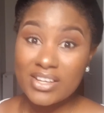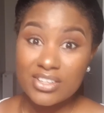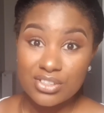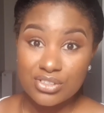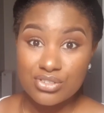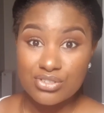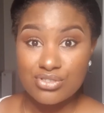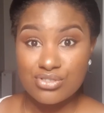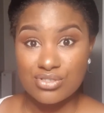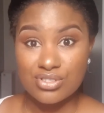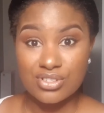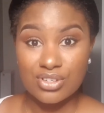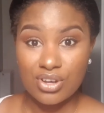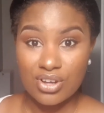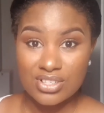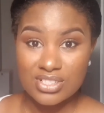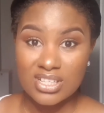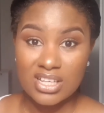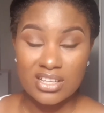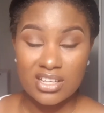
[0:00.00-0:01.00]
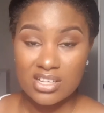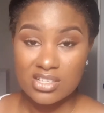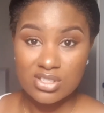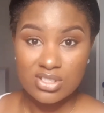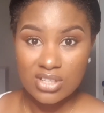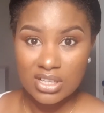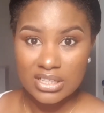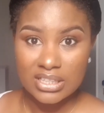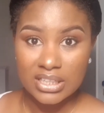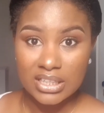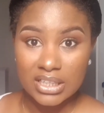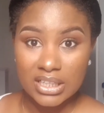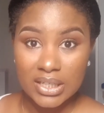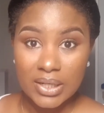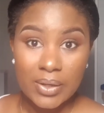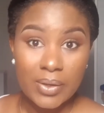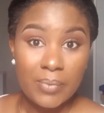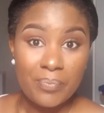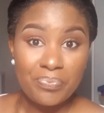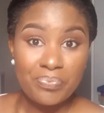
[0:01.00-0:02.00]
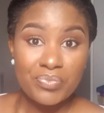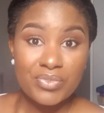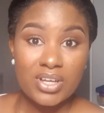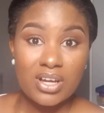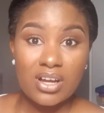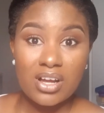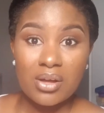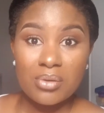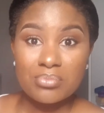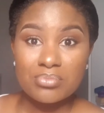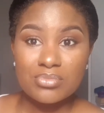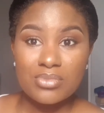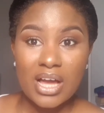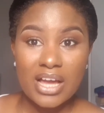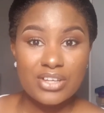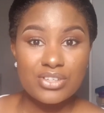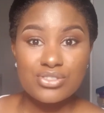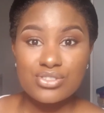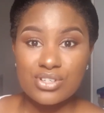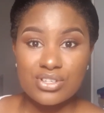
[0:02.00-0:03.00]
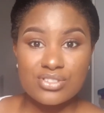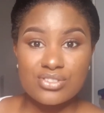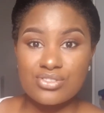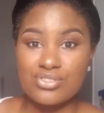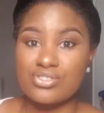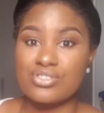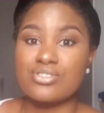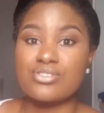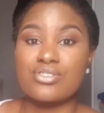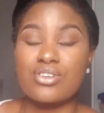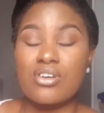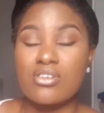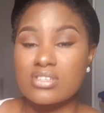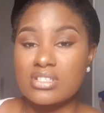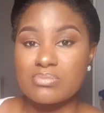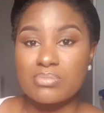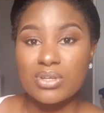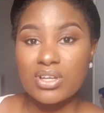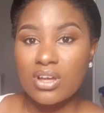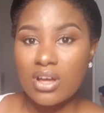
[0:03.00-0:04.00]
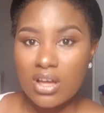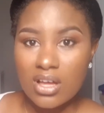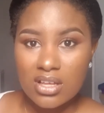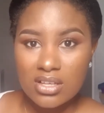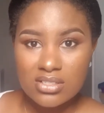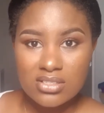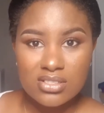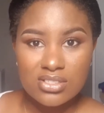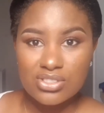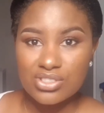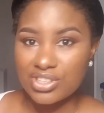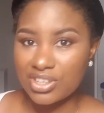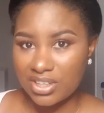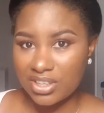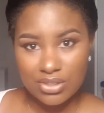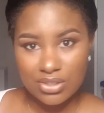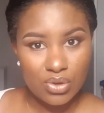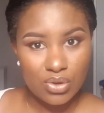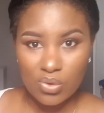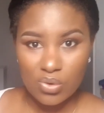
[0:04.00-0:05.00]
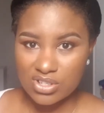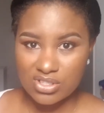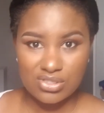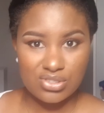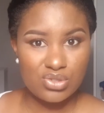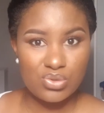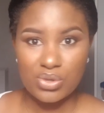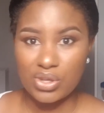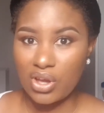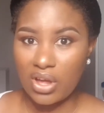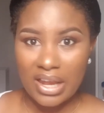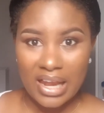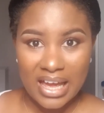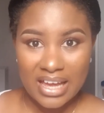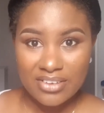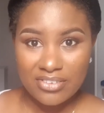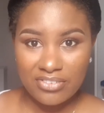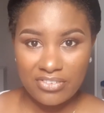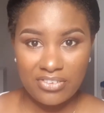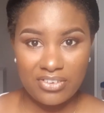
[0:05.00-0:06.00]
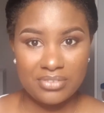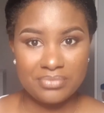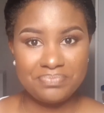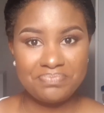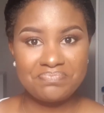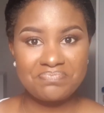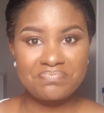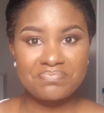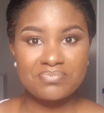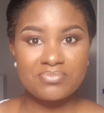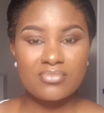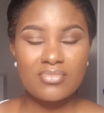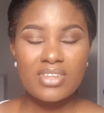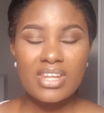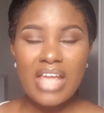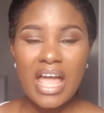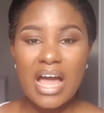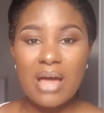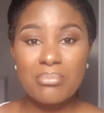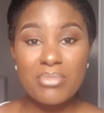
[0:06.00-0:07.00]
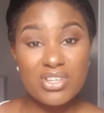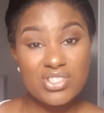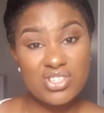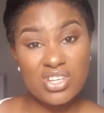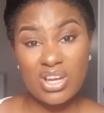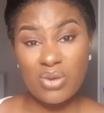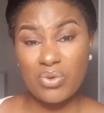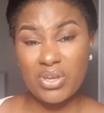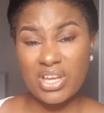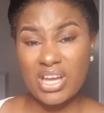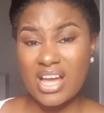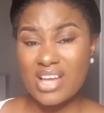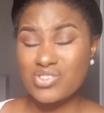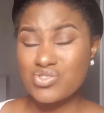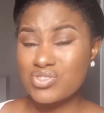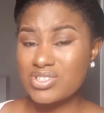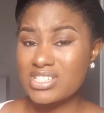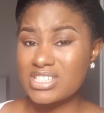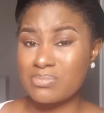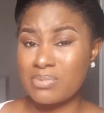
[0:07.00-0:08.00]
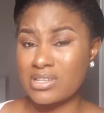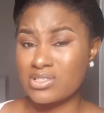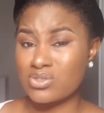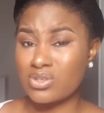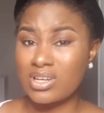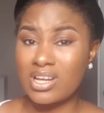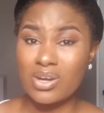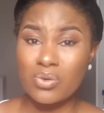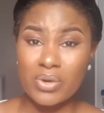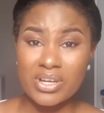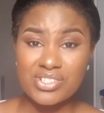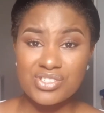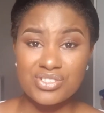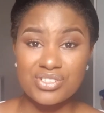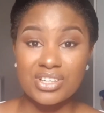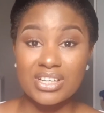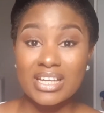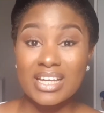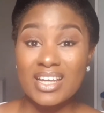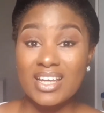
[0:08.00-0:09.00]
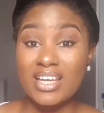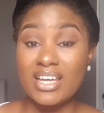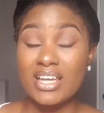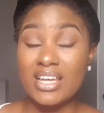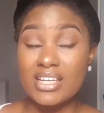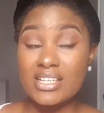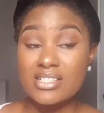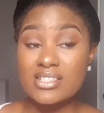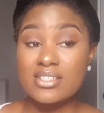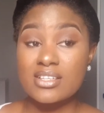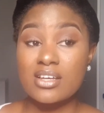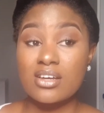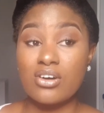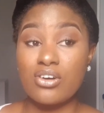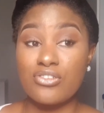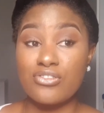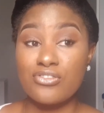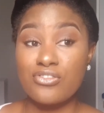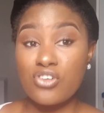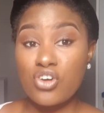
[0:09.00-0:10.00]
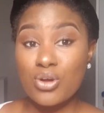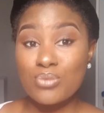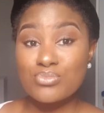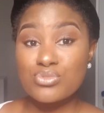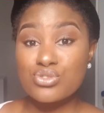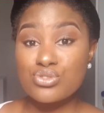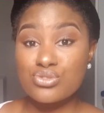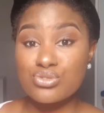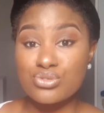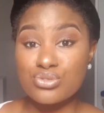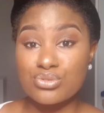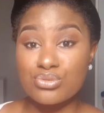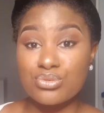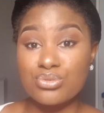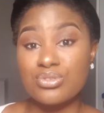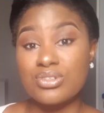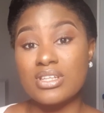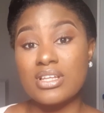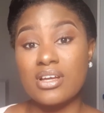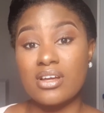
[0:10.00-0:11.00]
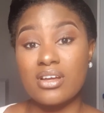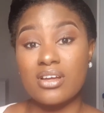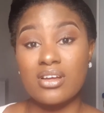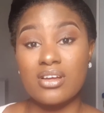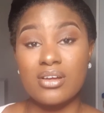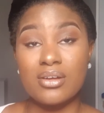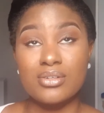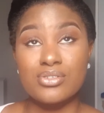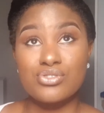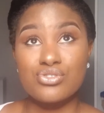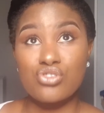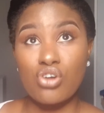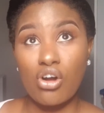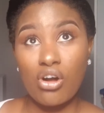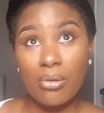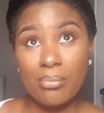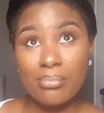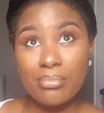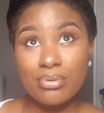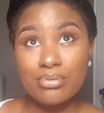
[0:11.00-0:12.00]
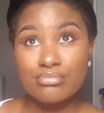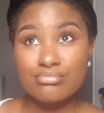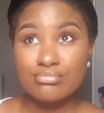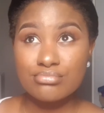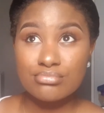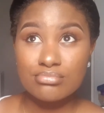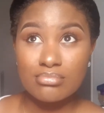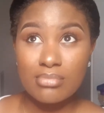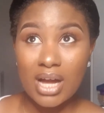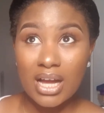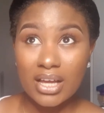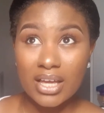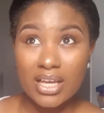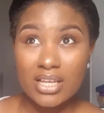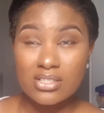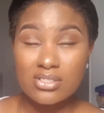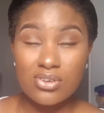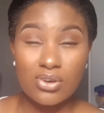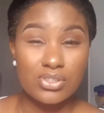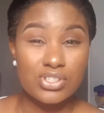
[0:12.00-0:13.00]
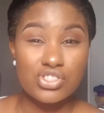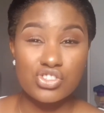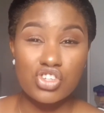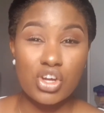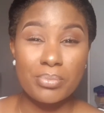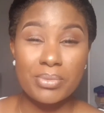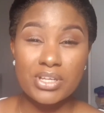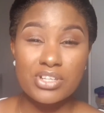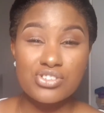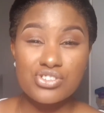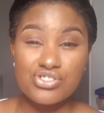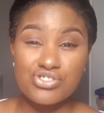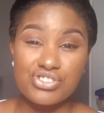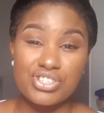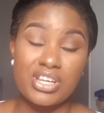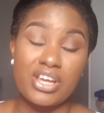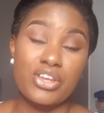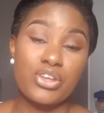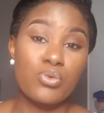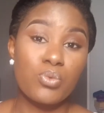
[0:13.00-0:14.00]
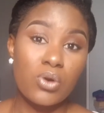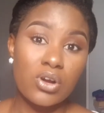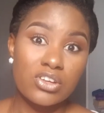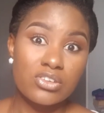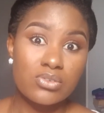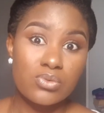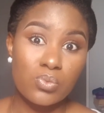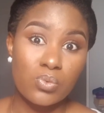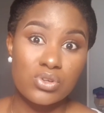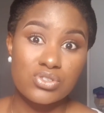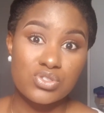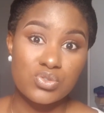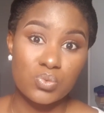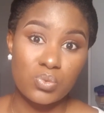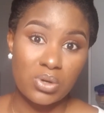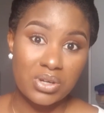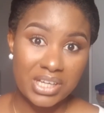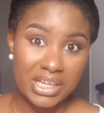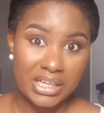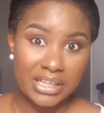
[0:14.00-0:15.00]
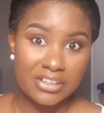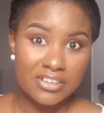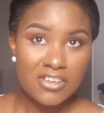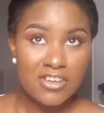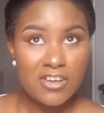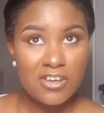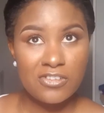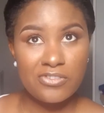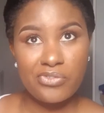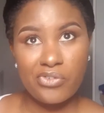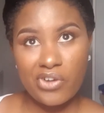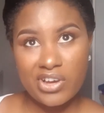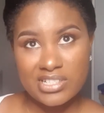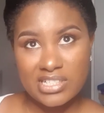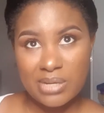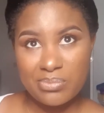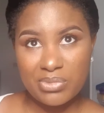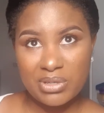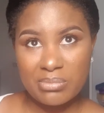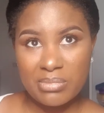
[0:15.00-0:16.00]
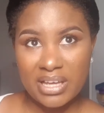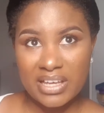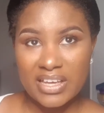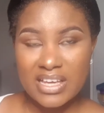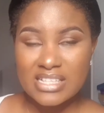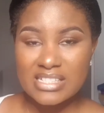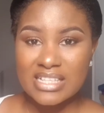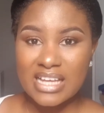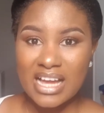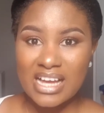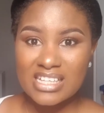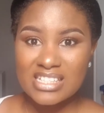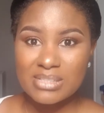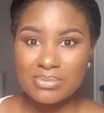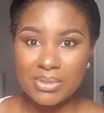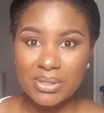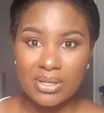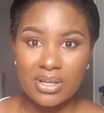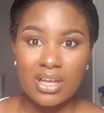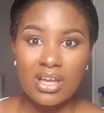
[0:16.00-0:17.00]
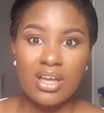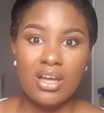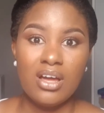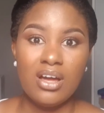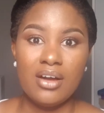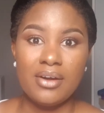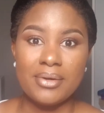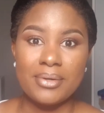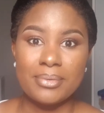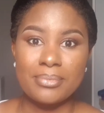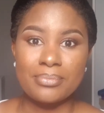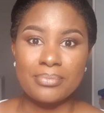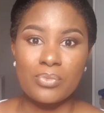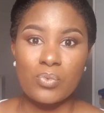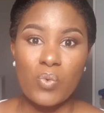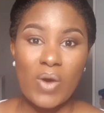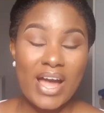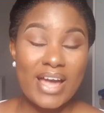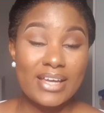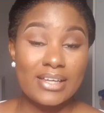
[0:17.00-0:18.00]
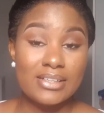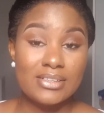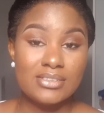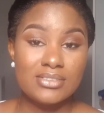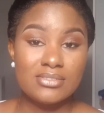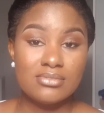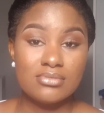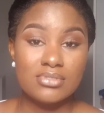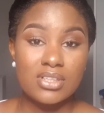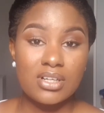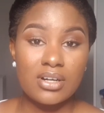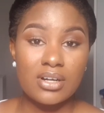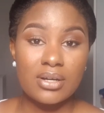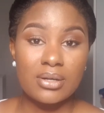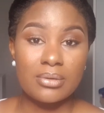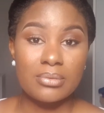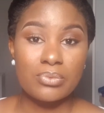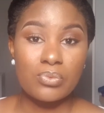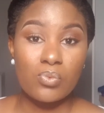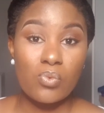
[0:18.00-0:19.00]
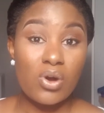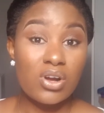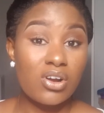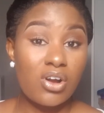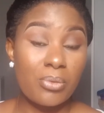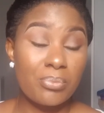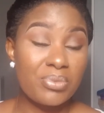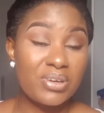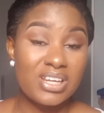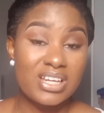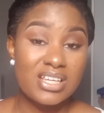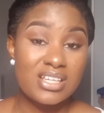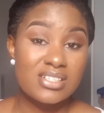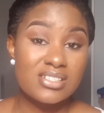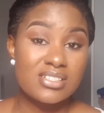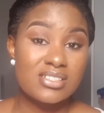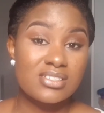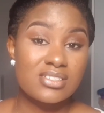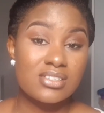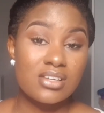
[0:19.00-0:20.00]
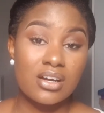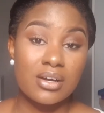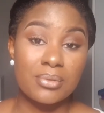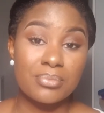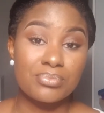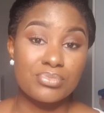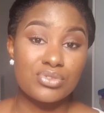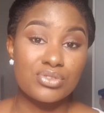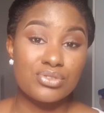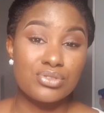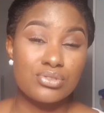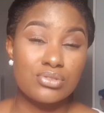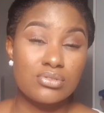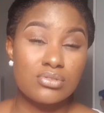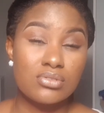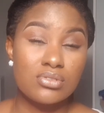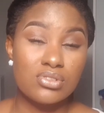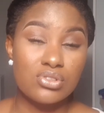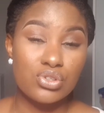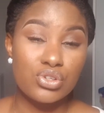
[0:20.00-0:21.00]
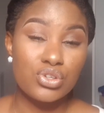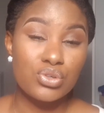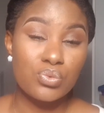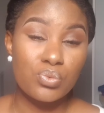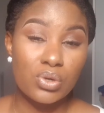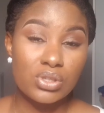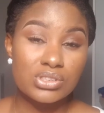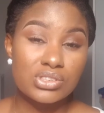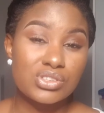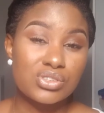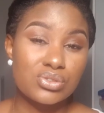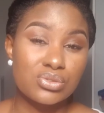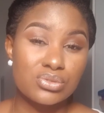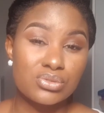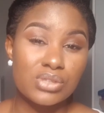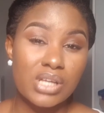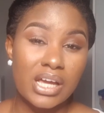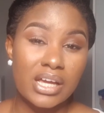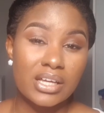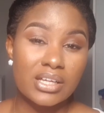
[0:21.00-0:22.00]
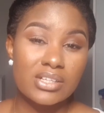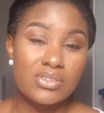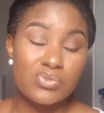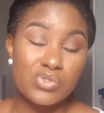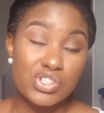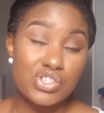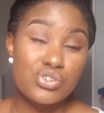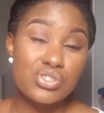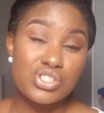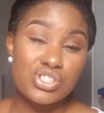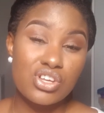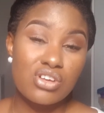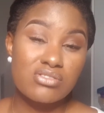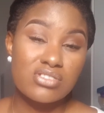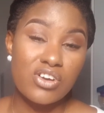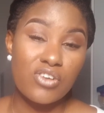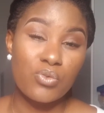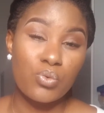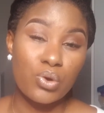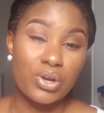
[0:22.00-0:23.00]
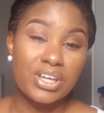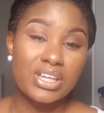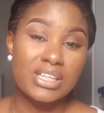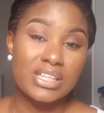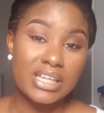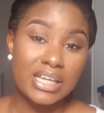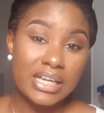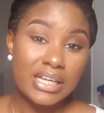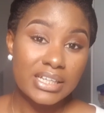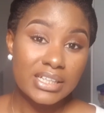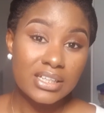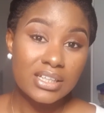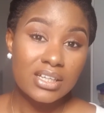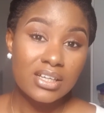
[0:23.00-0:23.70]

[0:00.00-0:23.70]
did you choose the course that you're studying? Are you just choosing the course because you didn't know what to do with your life? And make sure that when you're answering this particular question, it conforms to the job market or the job industry that you want to work in. For example, in my case, they asked me what companies do you want to, like, do you see yourself working in?